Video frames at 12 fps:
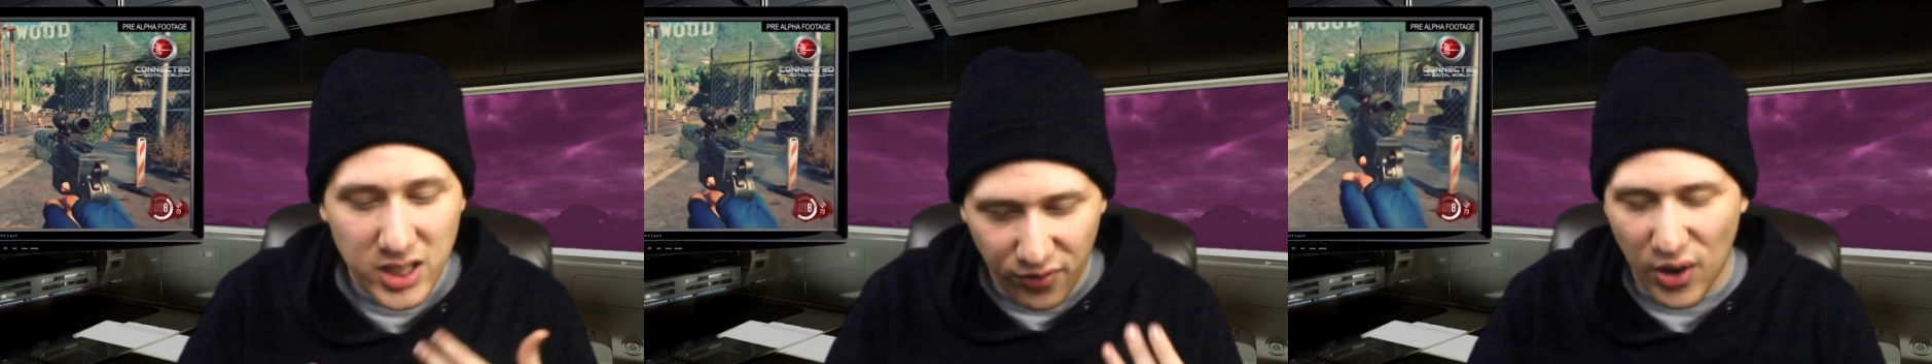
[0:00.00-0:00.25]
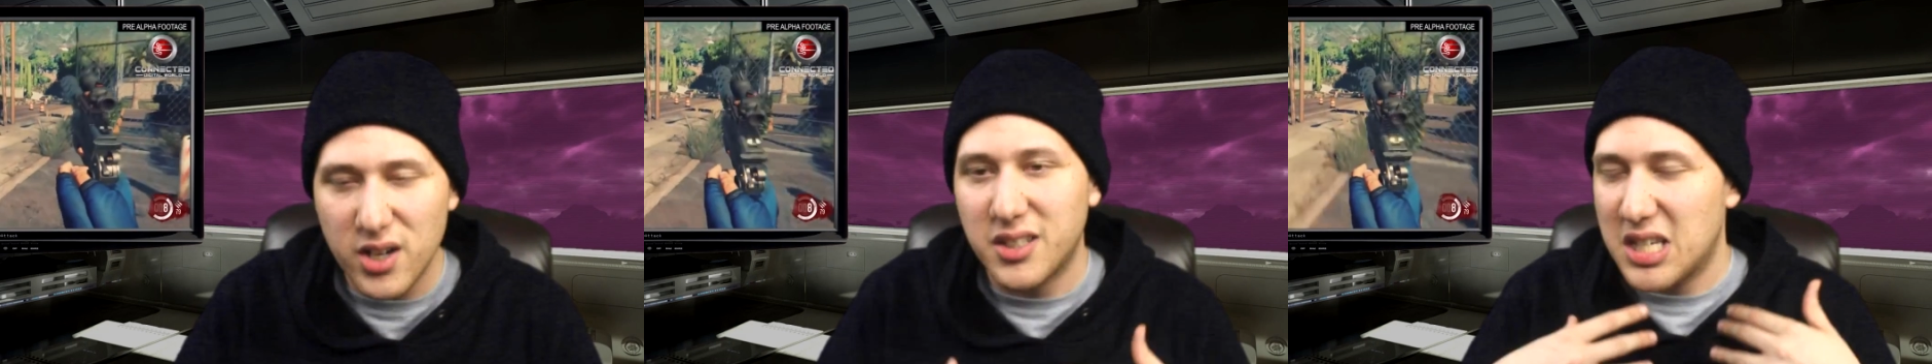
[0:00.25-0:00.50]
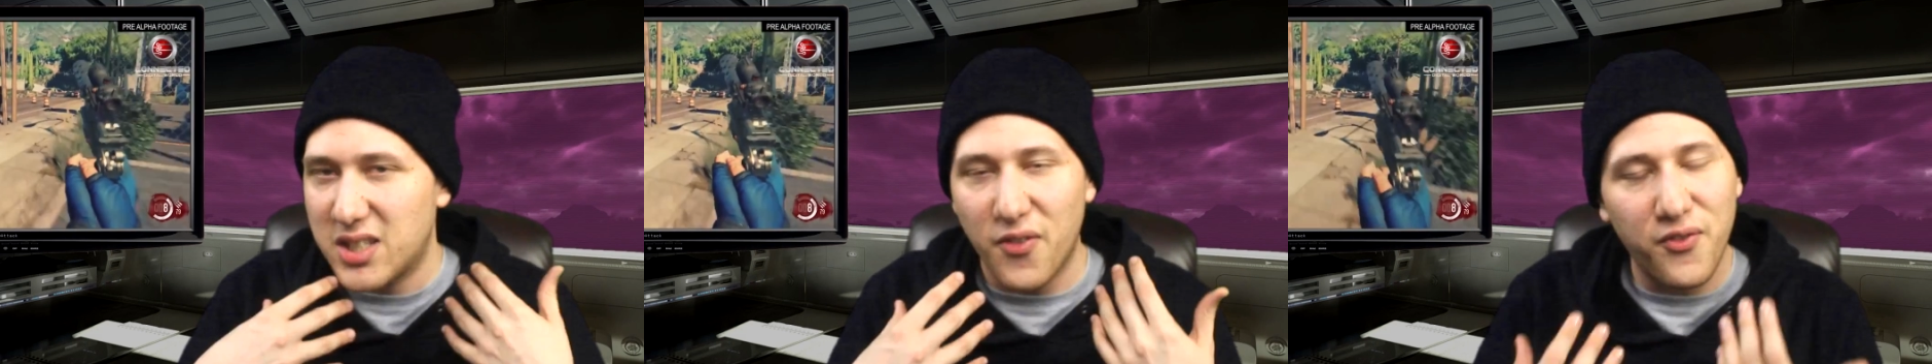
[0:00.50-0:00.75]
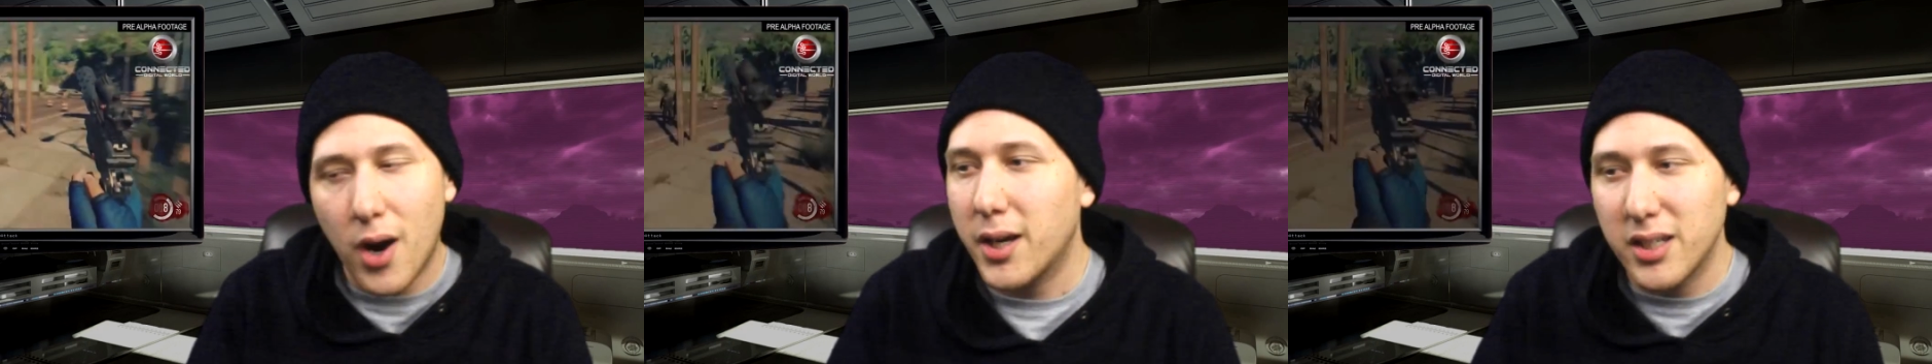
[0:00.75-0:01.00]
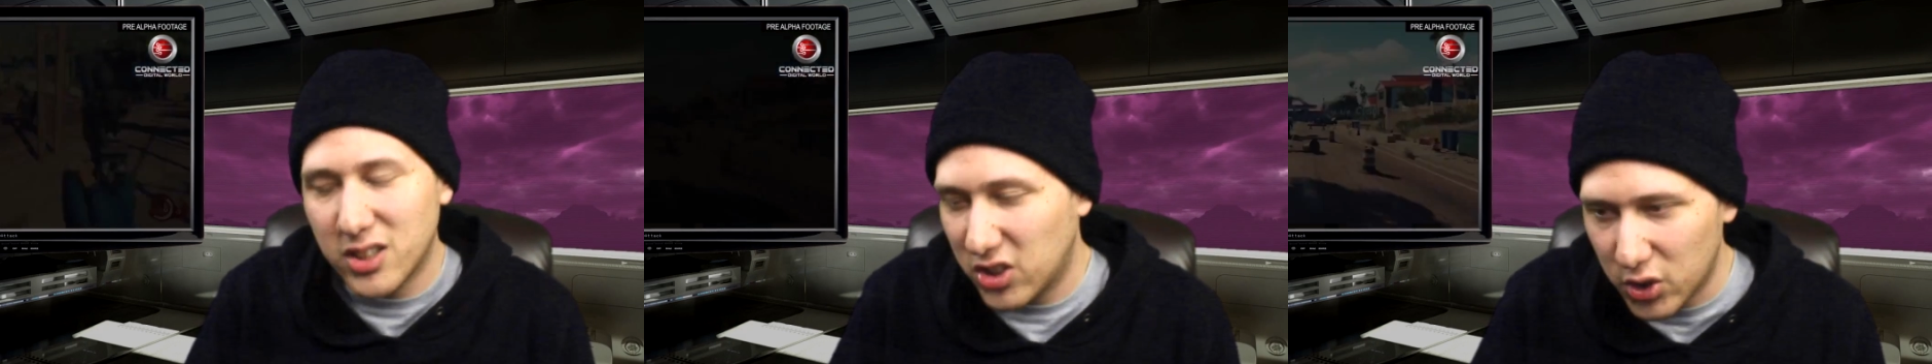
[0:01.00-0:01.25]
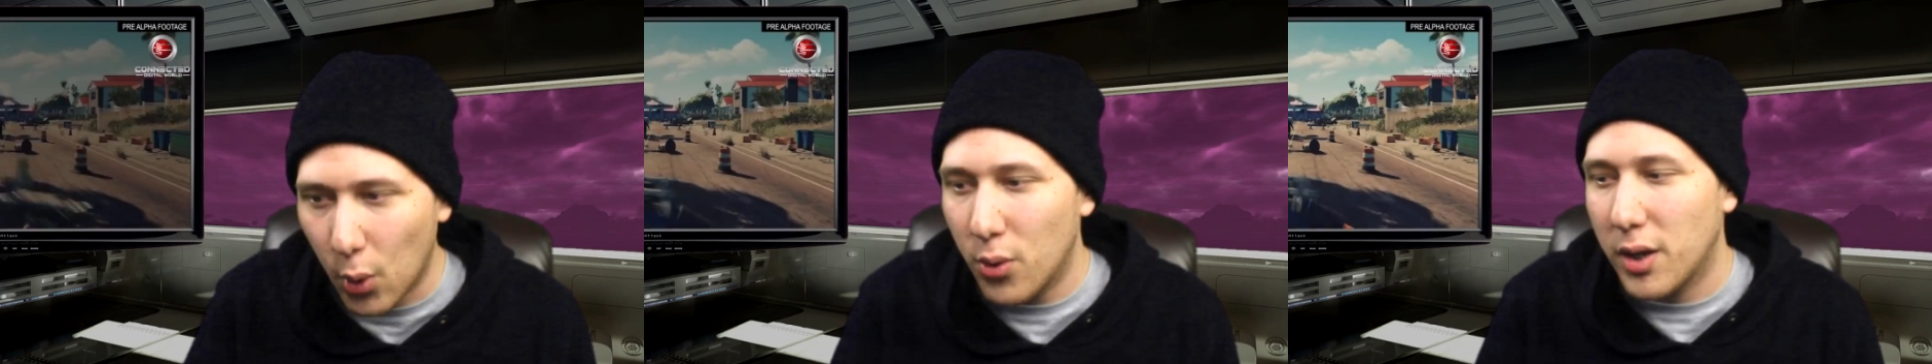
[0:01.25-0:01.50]
first is the fucking
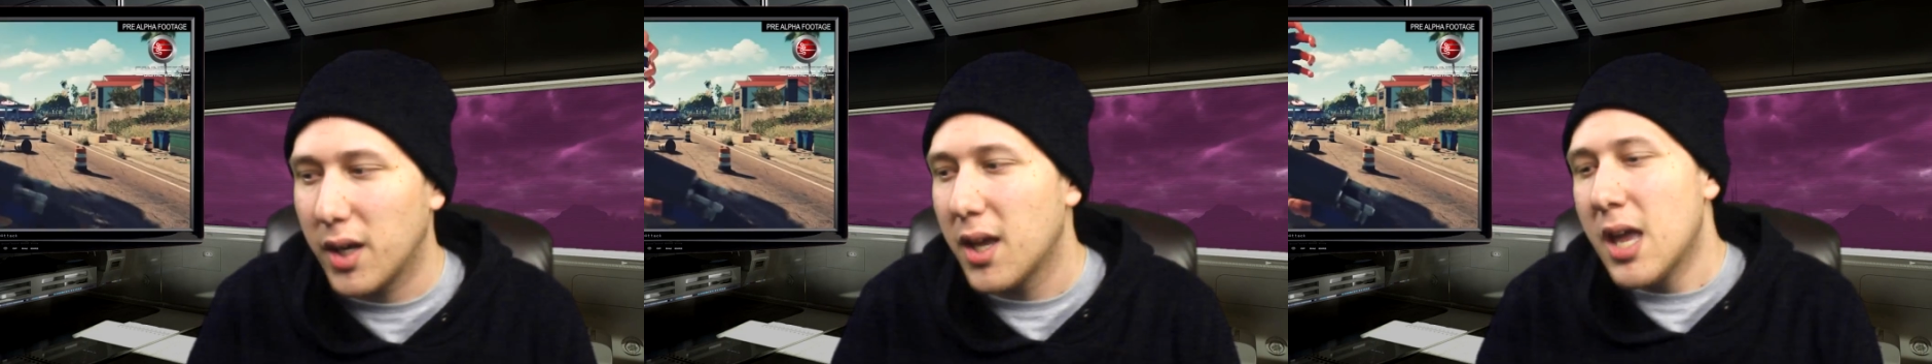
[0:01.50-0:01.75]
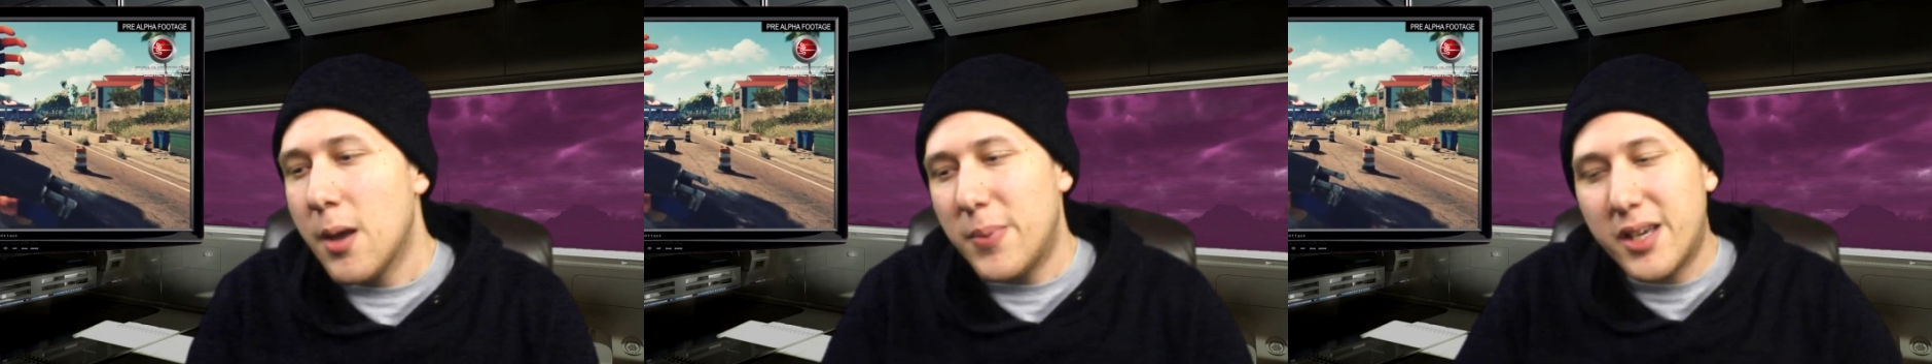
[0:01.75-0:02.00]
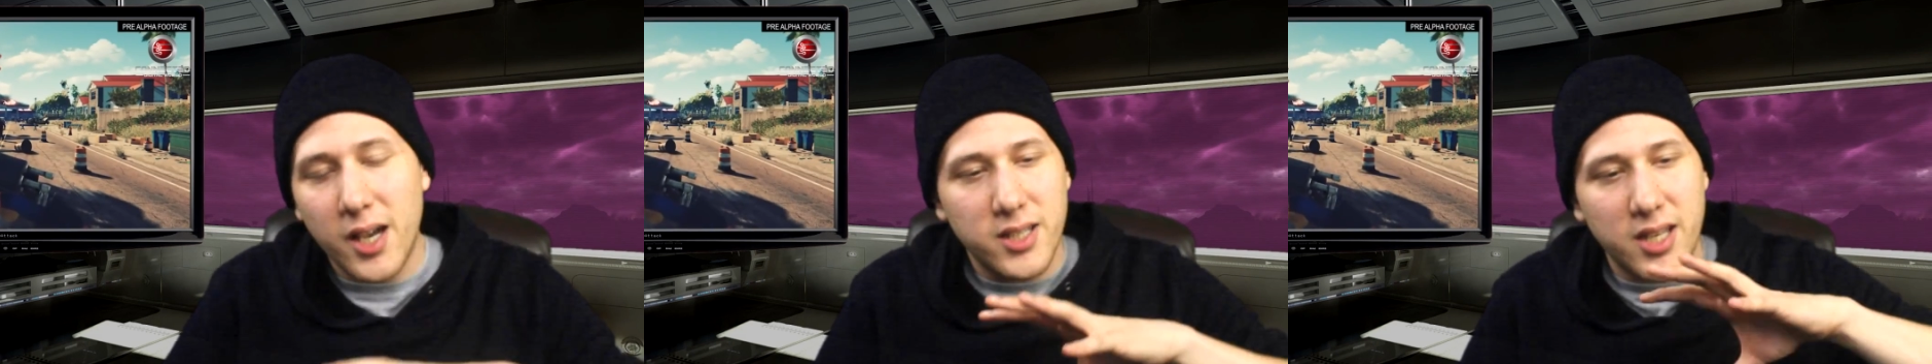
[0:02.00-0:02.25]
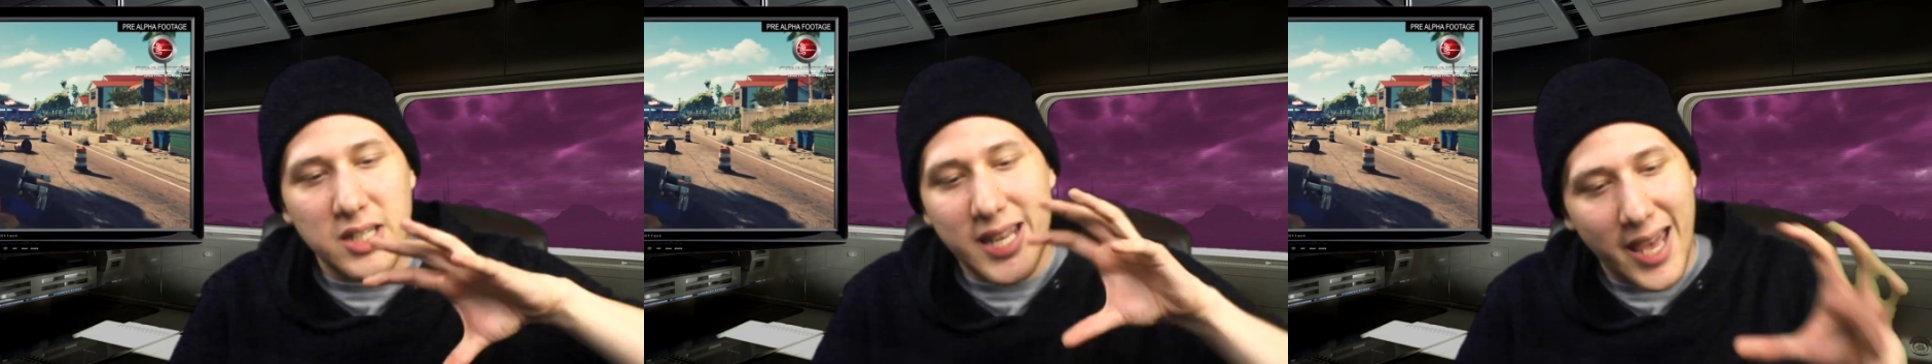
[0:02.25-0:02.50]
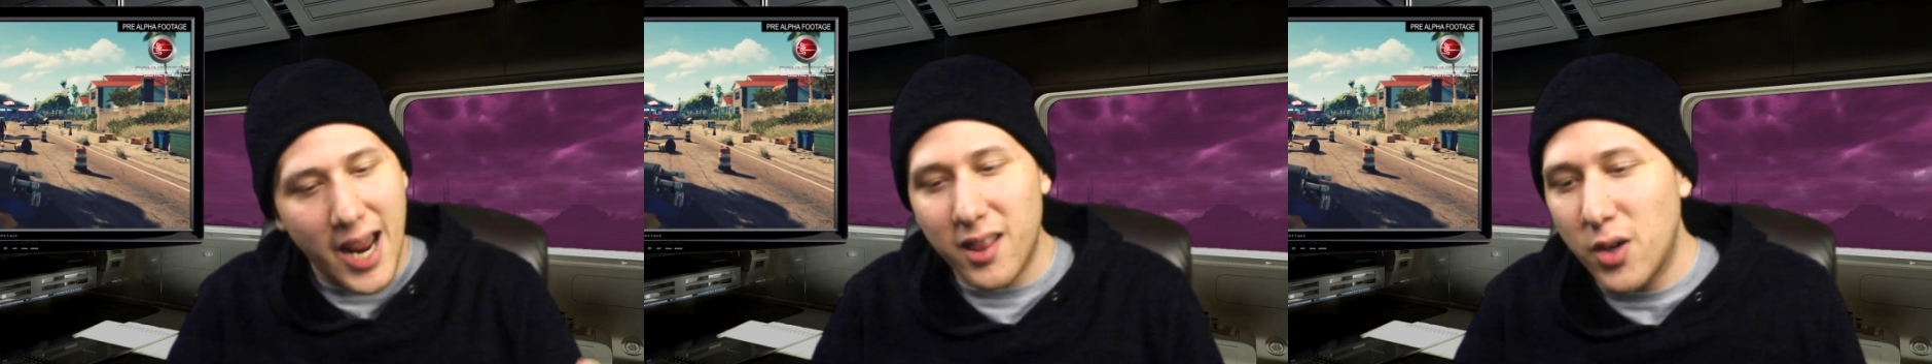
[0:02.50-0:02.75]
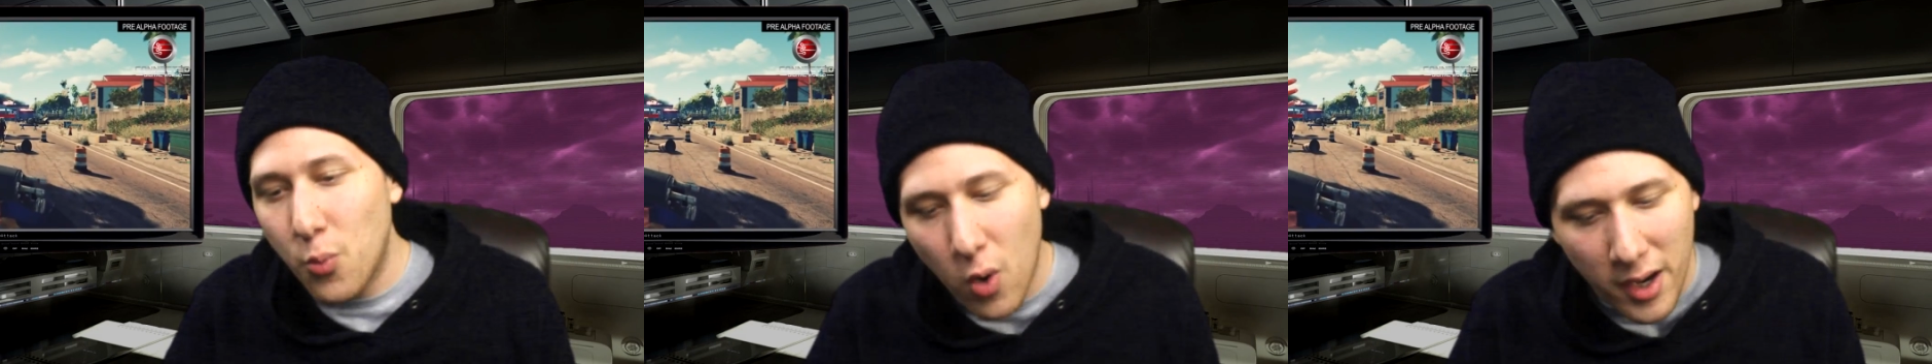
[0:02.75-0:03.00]
story, because Dead
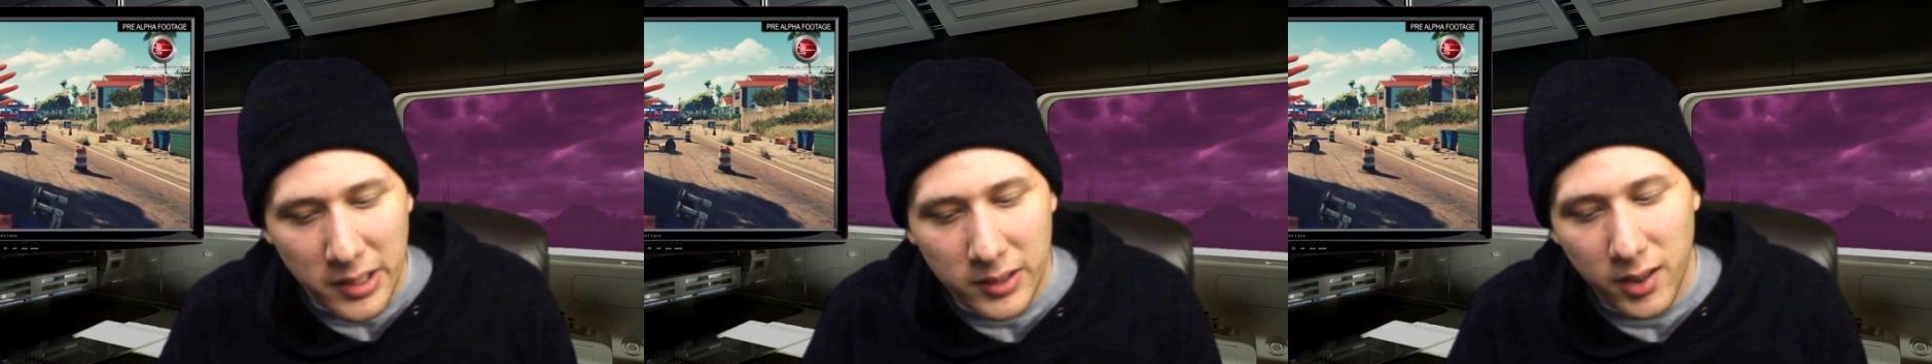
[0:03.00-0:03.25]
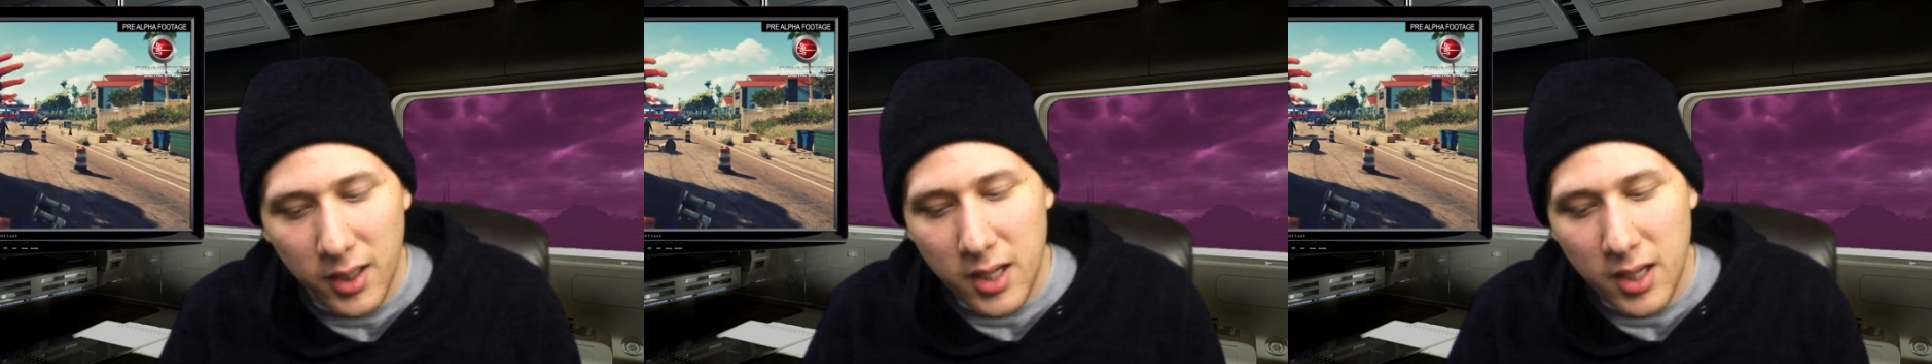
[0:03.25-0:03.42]
Island 1.